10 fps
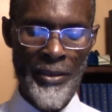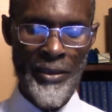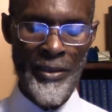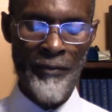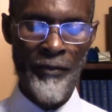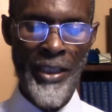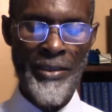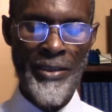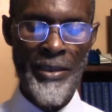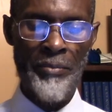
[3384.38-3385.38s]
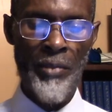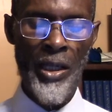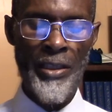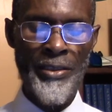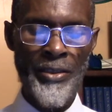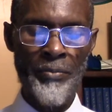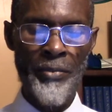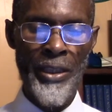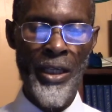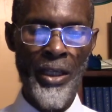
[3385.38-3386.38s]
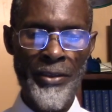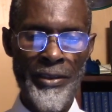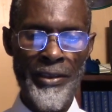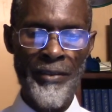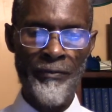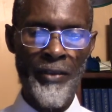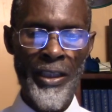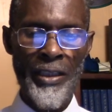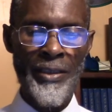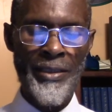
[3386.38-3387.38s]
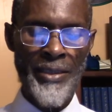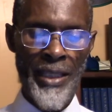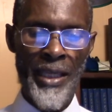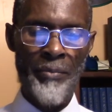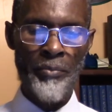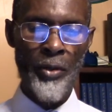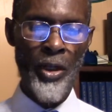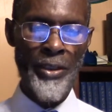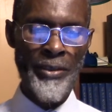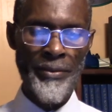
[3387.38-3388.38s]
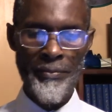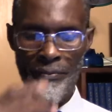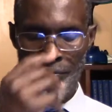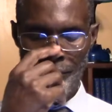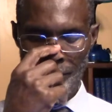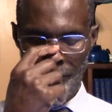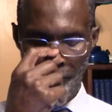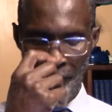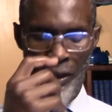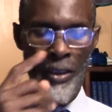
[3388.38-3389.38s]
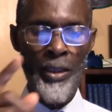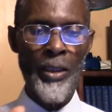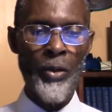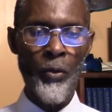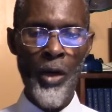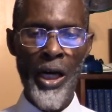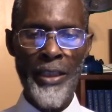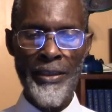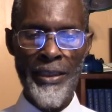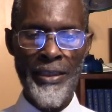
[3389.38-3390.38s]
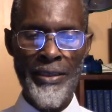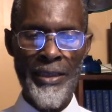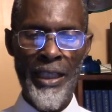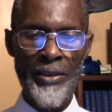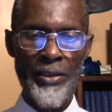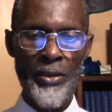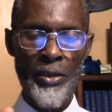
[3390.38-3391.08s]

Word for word: different symbols to bring out the same point. One is that